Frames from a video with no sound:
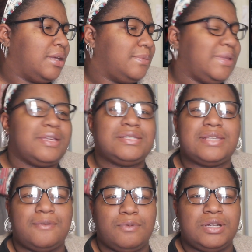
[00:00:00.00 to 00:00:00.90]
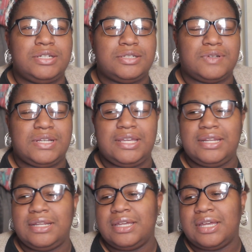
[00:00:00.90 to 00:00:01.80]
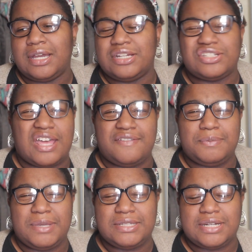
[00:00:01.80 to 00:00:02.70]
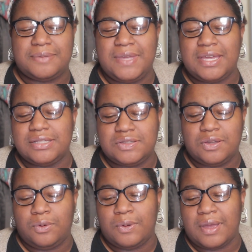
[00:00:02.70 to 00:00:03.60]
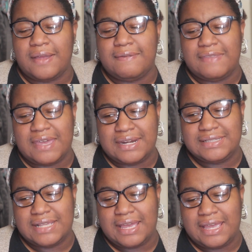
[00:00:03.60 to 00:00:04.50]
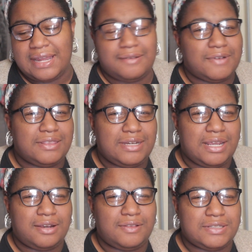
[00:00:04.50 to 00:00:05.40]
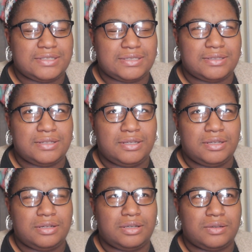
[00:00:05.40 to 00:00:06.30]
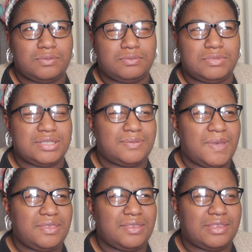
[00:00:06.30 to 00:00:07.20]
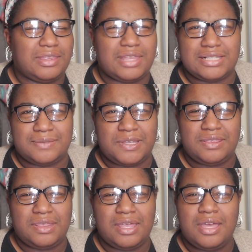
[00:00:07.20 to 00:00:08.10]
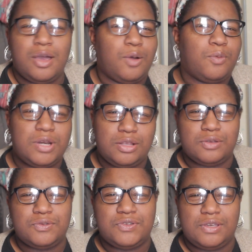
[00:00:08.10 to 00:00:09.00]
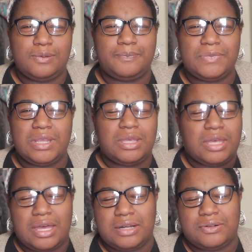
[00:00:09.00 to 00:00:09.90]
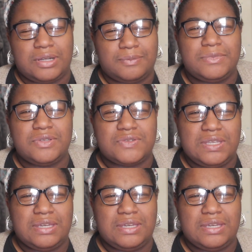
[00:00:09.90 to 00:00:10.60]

because I've wanted to read it, I just haven't picked it up yet. So that is that. And I read The Dare this month, last month, one of those two. I don't know. You'll see